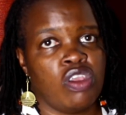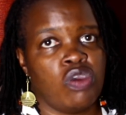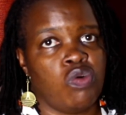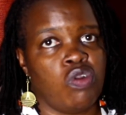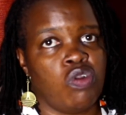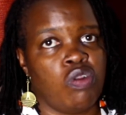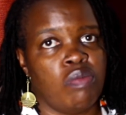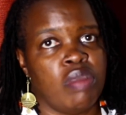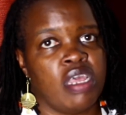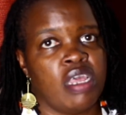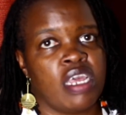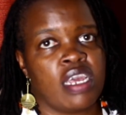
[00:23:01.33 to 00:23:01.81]
you
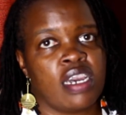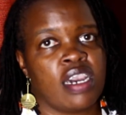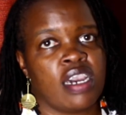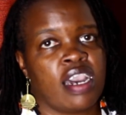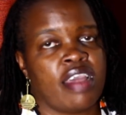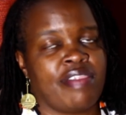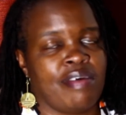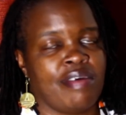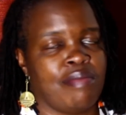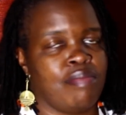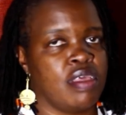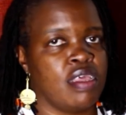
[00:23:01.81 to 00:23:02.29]
will make
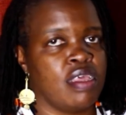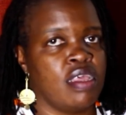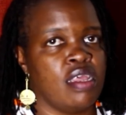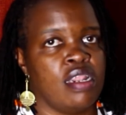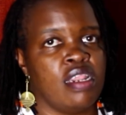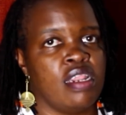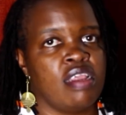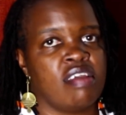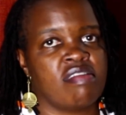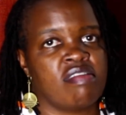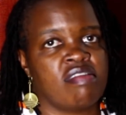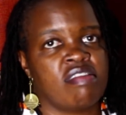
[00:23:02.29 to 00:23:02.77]
at the
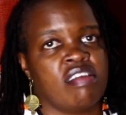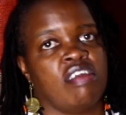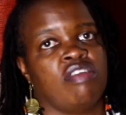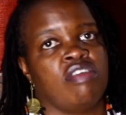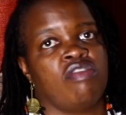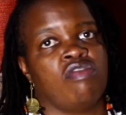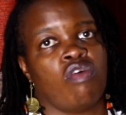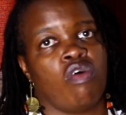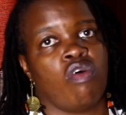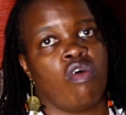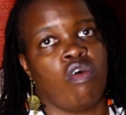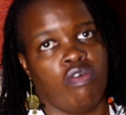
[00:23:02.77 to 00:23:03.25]
beginning
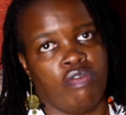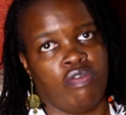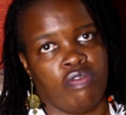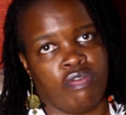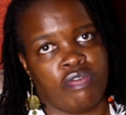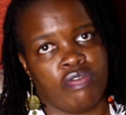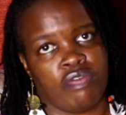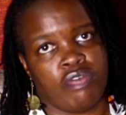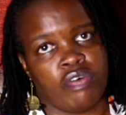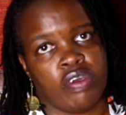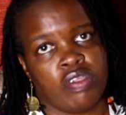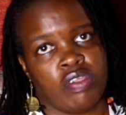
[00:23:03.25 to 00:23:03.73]
stage
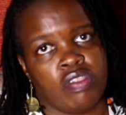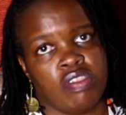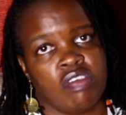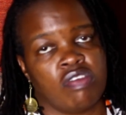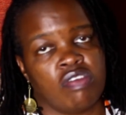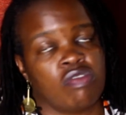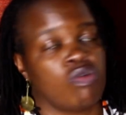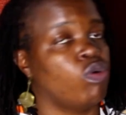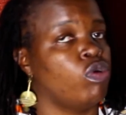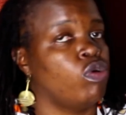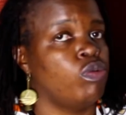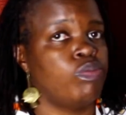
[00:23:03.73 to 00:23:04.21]
of
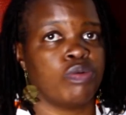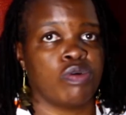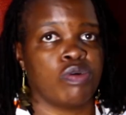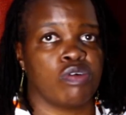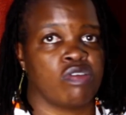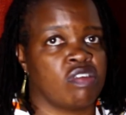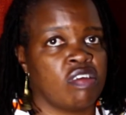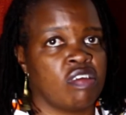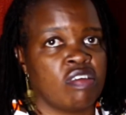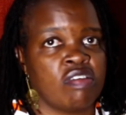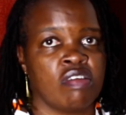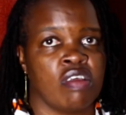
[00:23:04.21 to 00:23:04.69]
this whole
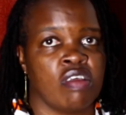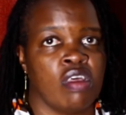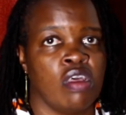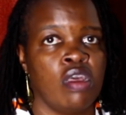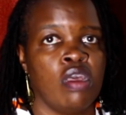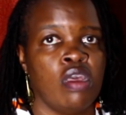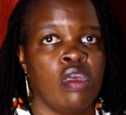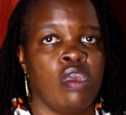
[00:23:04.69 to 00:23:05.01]
process.